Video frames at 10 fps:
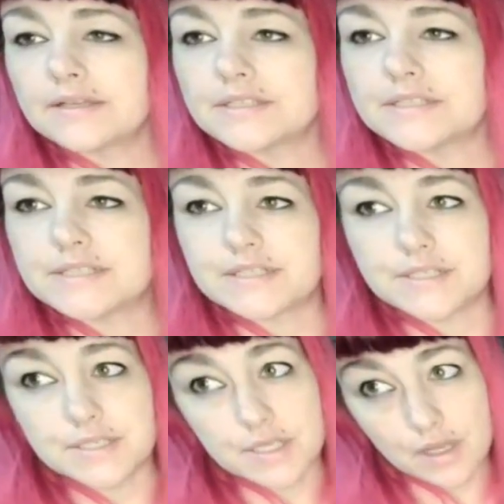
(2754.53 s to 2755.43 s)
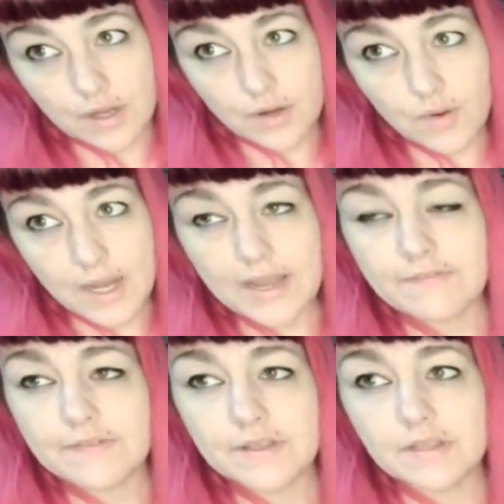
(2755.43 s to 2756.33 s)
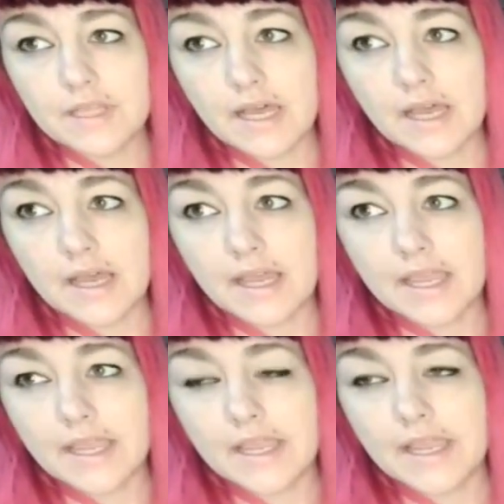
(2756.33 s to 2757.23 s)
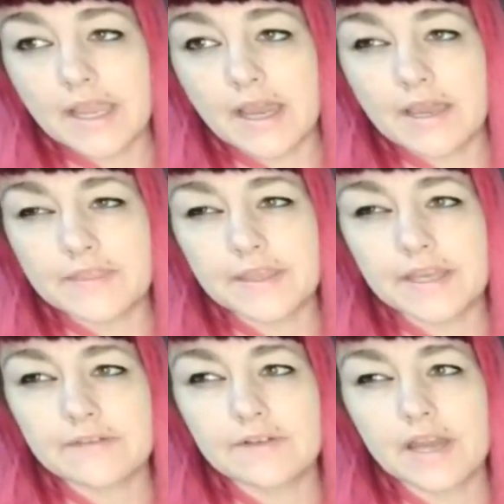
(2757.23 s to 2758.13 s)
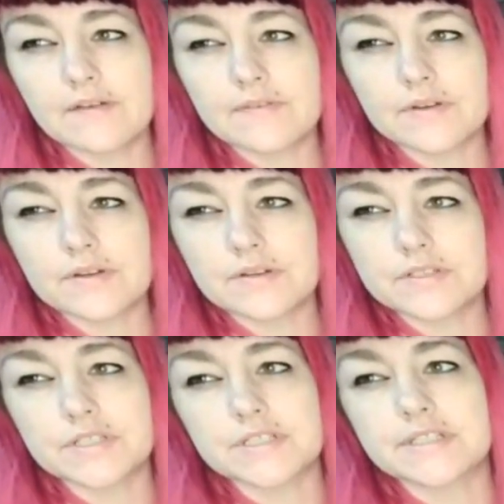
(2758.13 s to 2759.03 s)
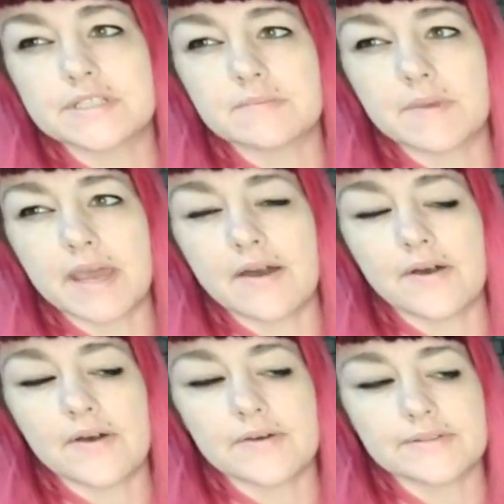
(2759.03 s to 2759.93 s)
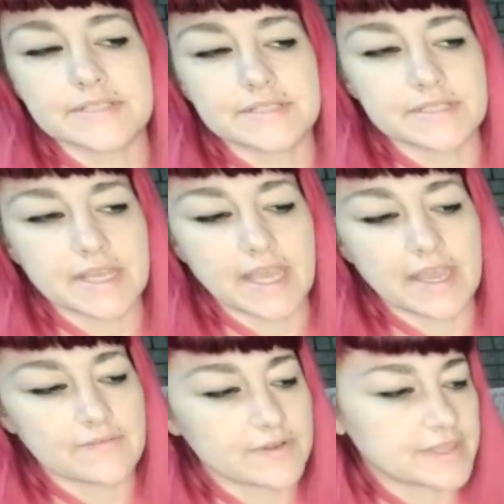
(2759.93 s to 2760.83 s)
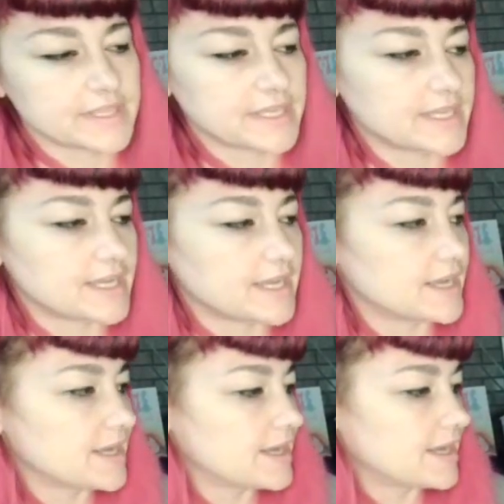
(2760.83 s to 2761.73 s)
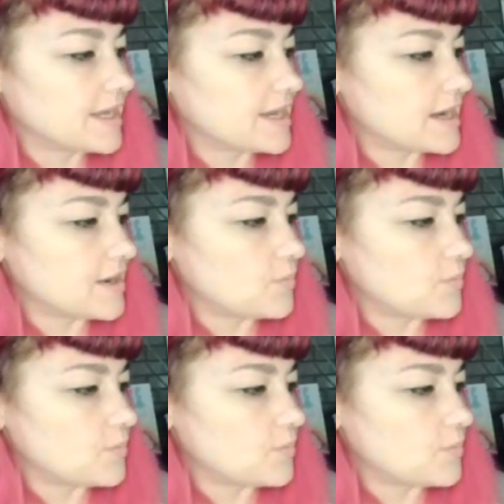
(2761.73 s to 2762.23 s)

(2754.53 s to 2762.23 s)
So I feel like I think I've covered just about everything I